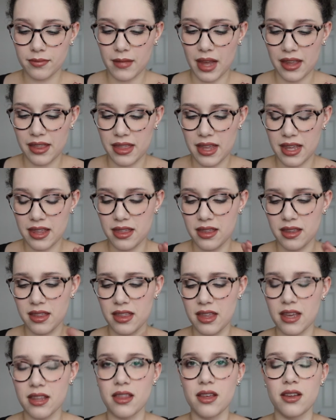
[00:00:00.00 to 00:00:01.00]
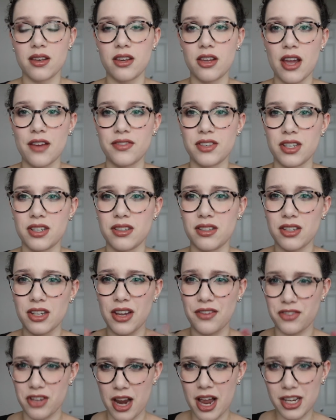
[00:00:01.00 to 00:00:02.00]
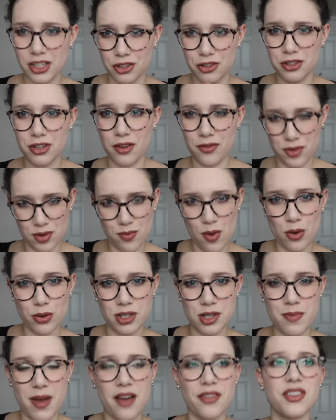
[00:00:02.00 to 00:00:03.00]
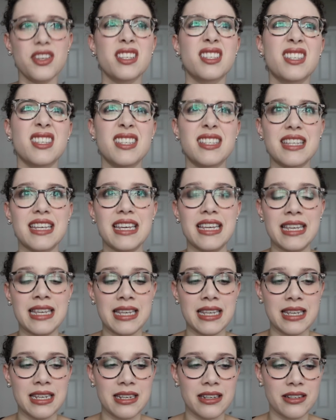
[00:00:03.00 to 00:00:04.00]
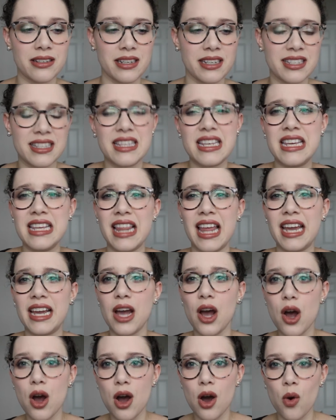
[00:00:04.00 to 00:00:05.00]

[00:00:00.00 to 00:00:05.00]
I think the thing that you have to ask yourself the most about this is the